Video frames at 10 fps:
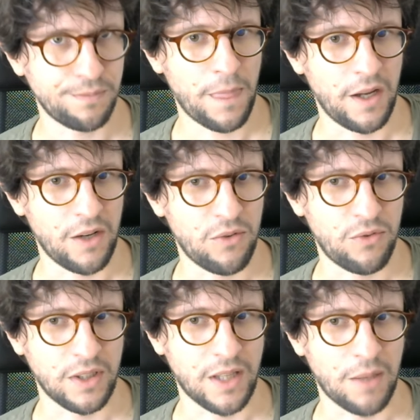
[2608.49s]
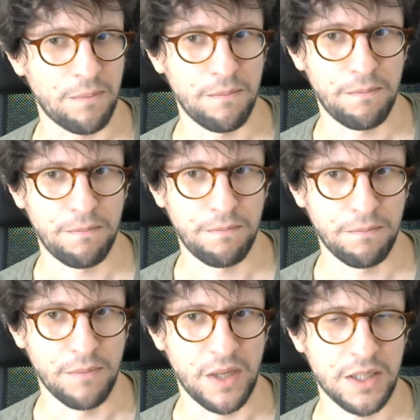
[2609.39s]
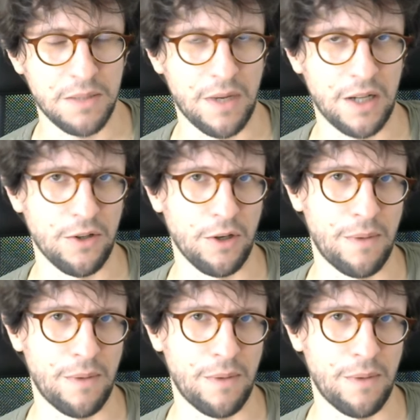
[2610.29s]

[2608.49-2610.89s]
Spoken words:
And I think that makes manual